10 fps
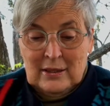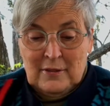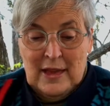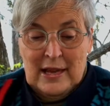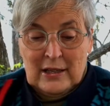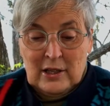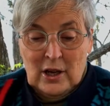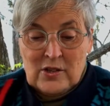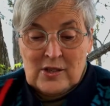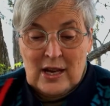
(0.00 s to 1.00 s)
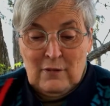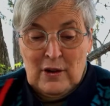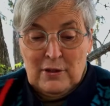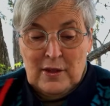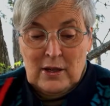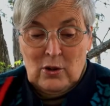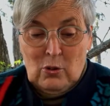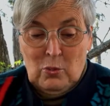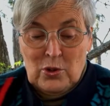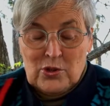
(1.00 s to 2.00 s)
They had lost everything or
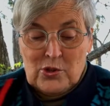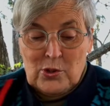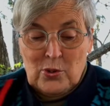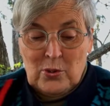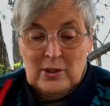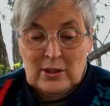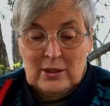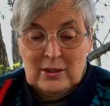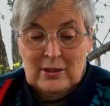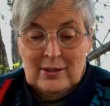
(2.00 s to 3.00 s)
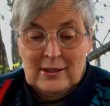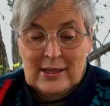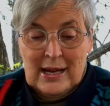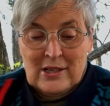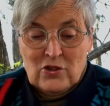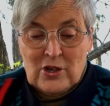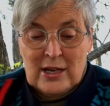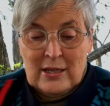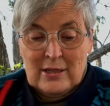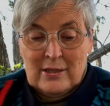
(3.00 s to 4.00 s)
would soon:
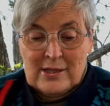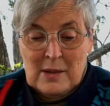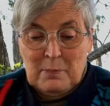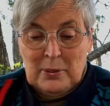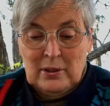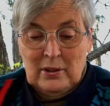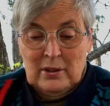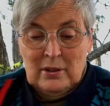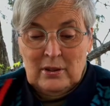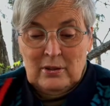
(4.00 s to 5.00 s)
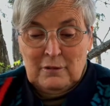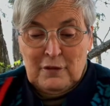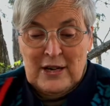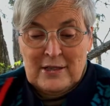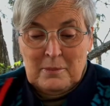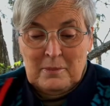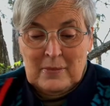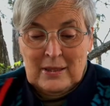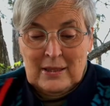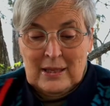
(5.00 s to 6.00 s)
country, temple, freedom,
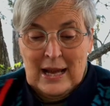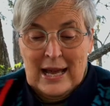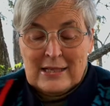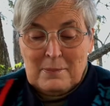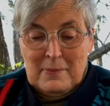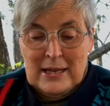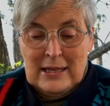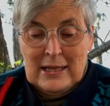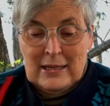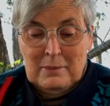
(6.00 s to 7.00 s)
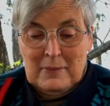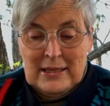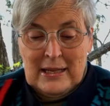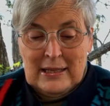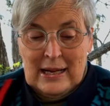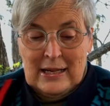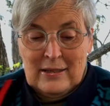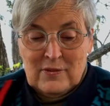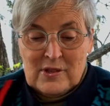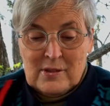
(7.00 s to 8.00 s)
and many, many
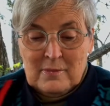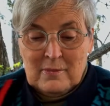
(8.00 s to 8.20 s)
lives.